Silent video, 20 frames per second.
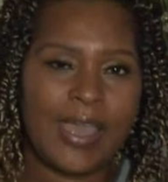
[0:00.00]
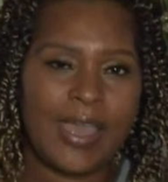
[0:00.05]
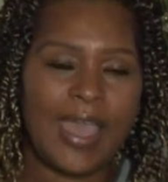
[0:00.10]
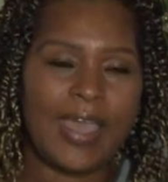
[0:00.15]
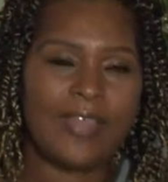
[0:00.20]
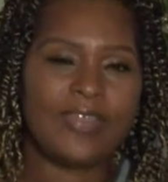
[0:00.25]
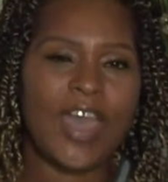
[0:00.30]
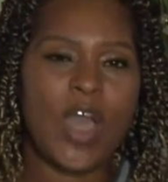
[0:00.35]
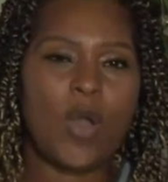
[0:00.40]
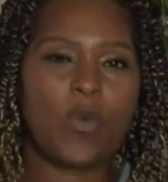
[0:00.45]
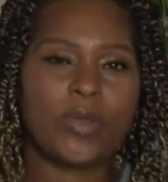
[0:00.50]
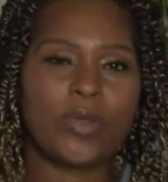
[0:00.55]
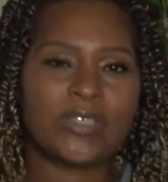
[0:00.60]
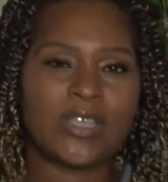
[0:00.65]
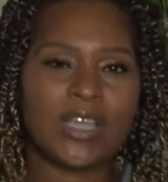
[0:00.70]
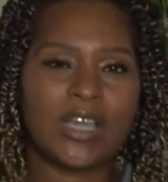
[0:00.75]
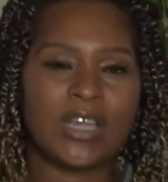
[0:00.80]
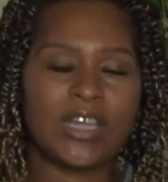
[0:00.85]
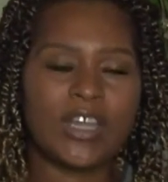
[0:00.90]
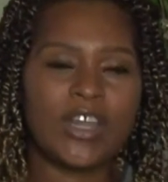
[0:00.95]
And that
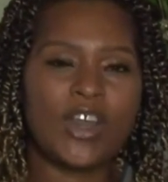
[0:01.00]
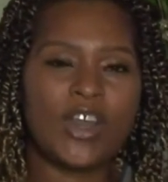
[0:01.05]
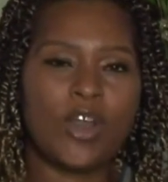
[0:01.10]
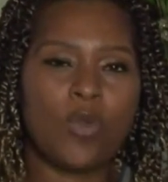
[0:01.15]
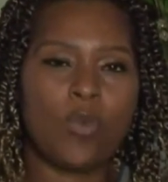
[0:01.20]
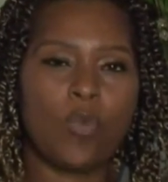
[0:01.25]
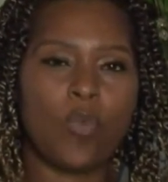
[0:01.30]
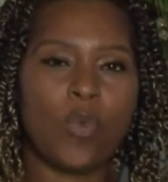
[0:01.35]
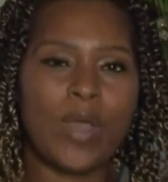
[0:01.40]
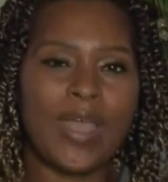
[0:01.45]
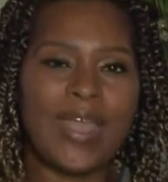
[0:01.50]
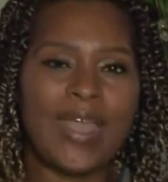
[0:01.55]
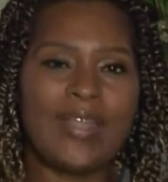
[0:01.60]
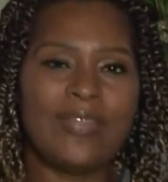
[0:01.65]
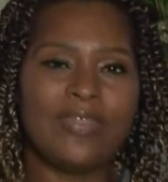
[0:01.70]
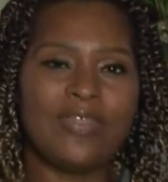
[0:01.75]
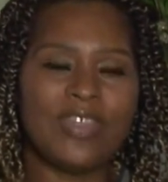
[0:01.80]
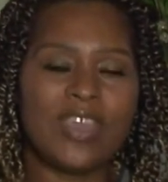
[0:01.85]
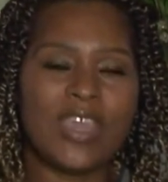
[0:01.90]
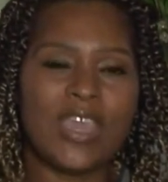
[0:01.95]
was clear
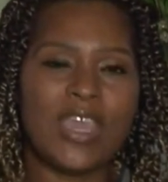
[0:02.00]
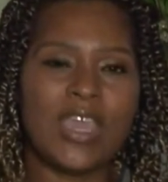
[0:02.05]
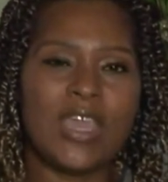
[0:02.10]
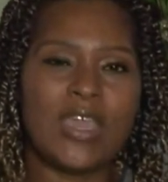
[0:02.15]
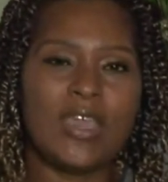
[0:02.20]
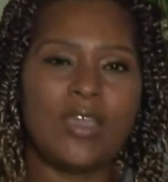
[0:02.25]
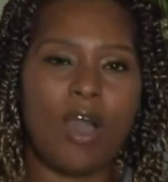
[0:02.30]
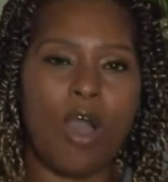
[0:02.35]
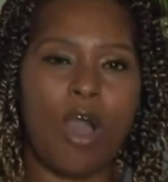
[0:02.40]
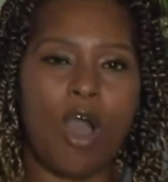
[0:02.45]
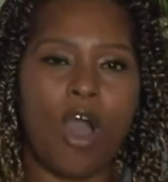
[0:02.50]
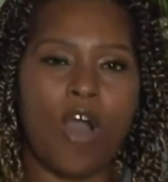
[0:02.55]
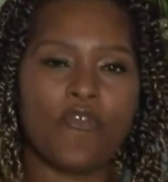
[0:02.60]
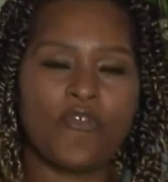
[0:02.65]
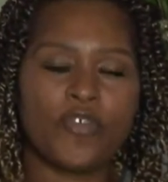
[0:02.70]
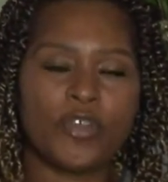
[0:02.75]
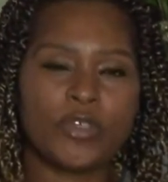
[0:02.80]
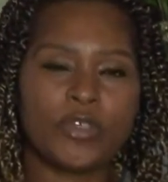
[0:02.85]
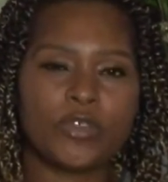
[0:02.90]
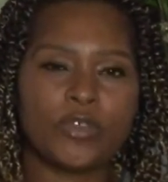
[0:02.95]
when the
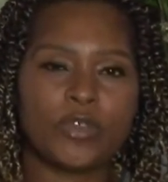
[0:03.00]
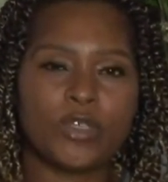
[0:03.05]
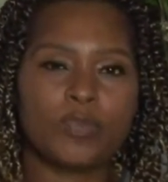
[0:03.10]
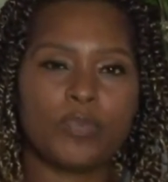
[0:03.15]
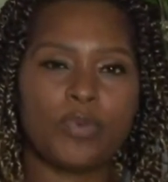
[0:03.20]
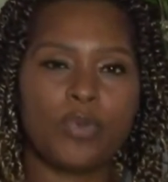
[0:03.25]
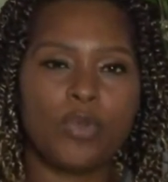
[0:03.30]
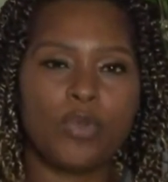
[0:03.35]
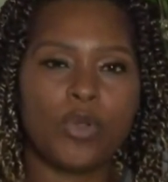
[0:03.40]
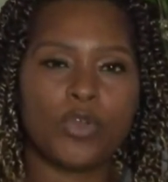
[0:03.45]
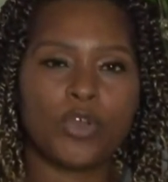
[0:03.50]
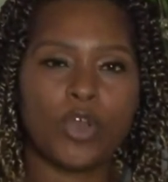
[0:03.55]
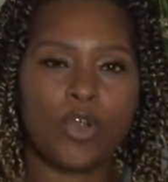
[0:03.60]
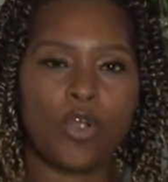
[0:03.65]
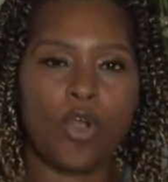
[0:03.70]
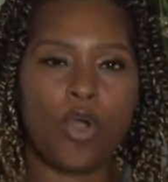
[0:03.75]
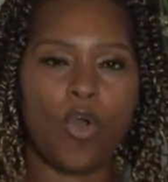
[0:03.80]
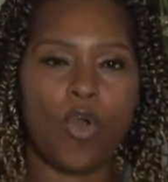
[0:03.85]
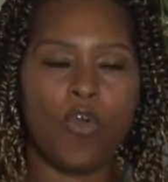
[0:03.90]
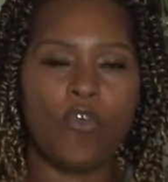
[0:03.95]
officers pulled
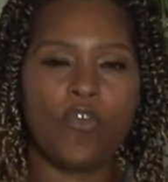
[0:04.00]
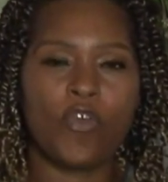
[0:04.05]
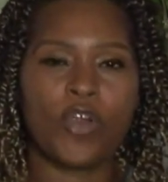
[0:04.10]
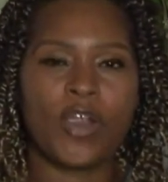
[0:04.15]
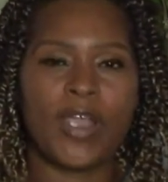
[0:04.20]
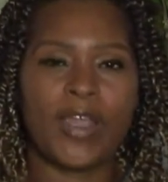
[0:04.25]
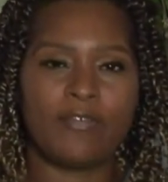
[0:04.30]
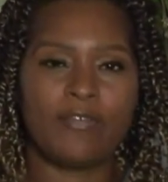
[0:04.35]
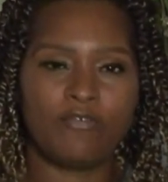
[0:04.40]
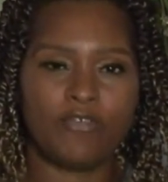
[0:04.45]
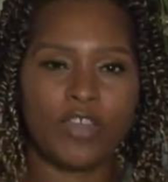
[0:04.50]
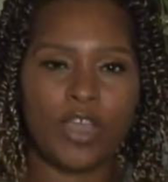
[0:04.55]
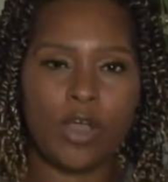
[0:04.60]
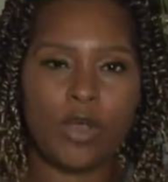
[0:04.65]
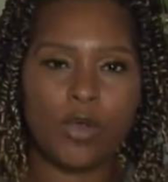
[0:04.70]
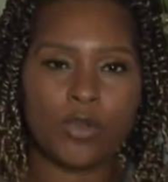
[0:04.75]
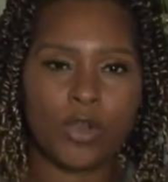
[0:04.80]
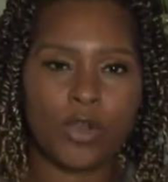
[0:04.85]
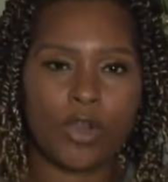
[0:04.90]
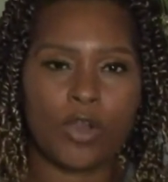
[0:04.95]
her over and
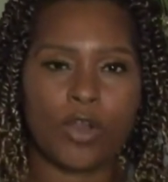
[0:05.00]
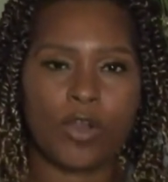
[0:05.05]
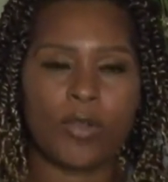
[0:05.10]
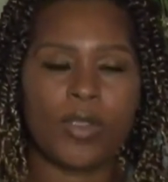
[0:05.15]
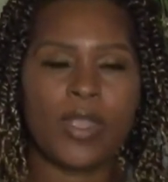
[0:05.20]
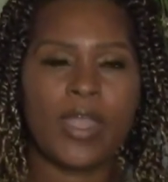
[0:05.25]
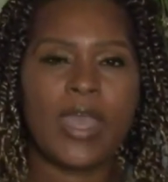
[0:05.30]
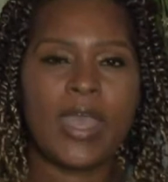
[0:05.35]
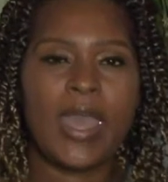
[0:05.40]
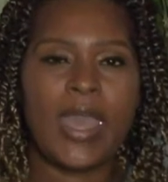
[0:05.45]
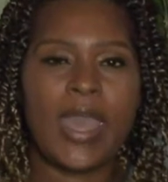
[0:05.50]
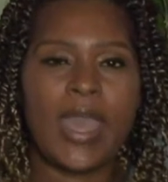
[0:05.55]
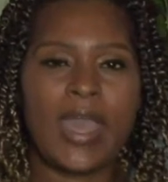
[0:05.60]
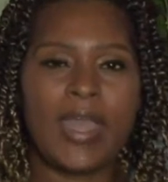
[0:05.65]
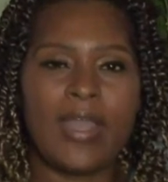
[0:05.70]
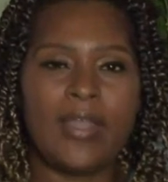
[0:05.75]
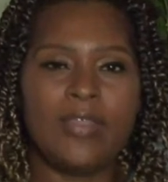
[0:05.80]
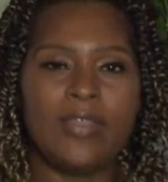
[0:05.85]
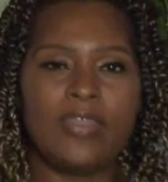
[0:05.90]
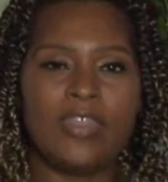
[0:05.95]
failed her
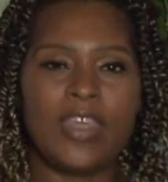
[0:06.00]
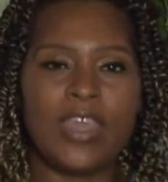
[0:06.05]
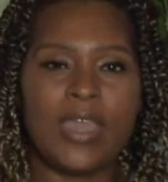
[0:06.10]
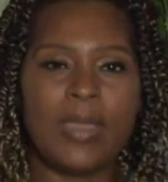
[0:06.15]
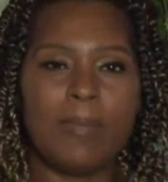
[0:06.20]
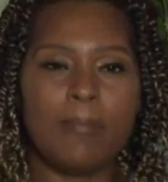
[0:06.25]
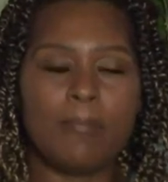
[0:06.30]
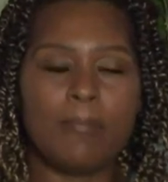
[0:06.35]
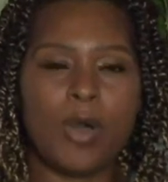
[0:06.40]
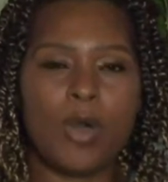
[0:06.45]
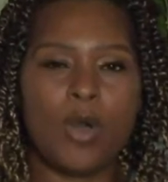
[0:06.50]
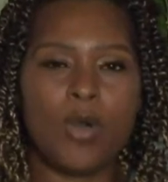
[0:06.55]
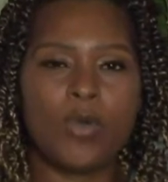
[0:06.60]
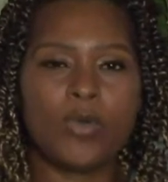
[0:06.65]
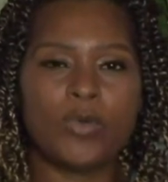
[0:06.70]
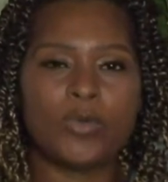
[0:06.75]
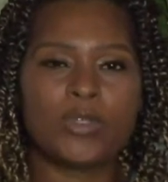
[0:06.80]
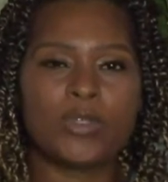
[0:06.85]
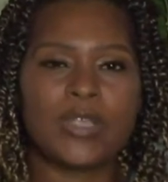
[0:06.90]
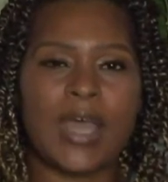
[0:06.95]
in the
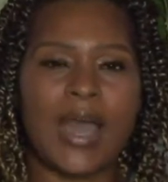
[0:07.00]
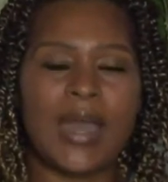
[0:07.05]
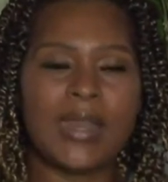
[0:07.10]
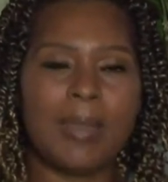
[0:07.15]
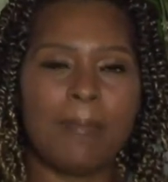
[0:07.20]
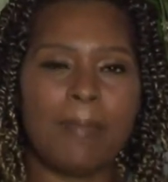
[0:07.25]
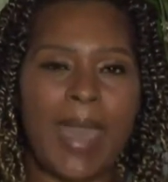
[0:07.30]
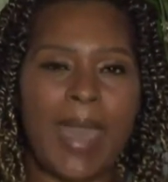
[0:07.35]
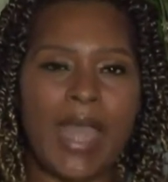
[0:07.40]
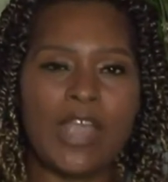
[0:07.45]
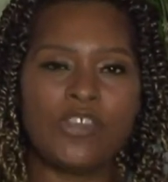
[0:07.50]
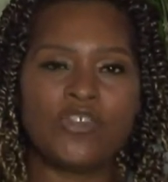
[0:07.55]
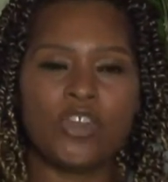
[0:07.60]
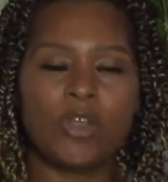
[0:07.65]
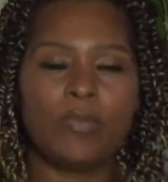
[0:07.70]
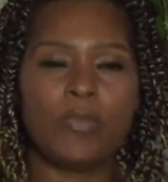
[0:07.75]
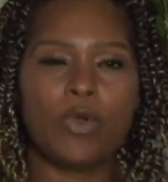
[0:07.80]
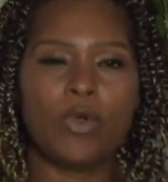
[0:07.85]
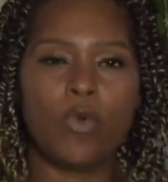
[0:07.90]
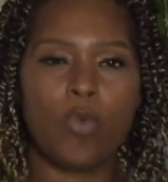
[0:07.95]
most
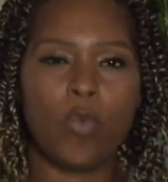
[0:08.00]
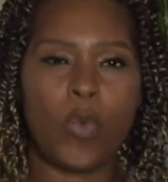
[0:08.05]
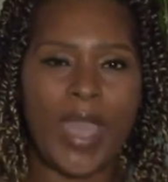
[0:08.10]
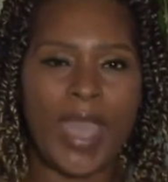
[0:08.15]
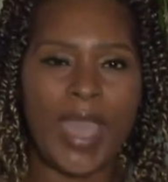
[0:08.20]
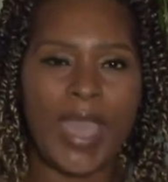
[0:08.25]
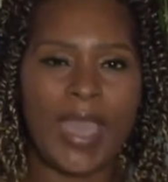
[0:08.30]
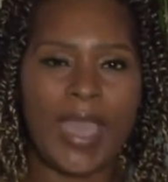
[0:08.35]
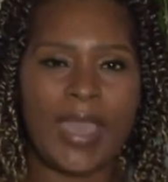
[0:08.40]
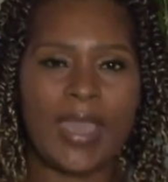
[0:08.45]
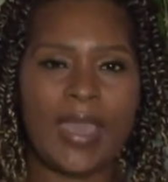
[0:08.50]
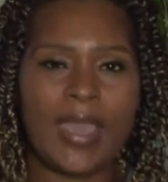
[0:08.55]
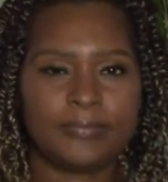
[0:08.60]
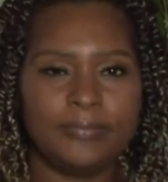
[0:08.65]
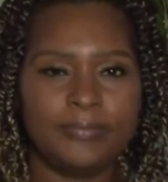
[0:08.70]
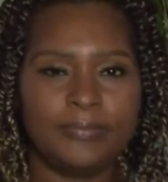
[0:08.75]
unimaginable way.